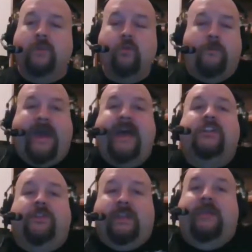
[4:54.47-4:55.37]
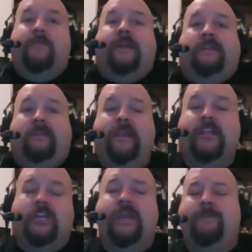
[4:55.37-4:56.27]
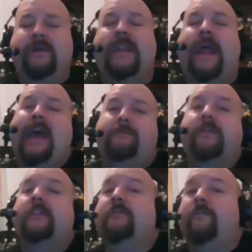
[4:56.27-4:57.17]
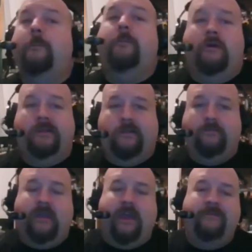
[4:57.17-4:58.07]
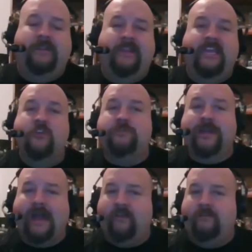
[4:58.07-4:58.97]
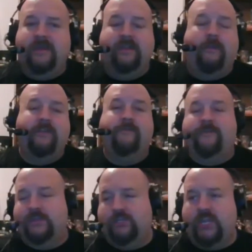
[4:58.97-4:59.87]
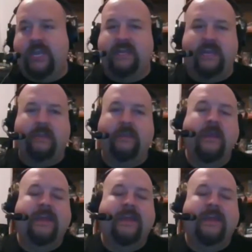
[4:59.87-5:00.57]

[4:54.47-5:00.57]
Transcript: to imagine that they missed it. But it happens in football sometimes. It's the human element of the officiating.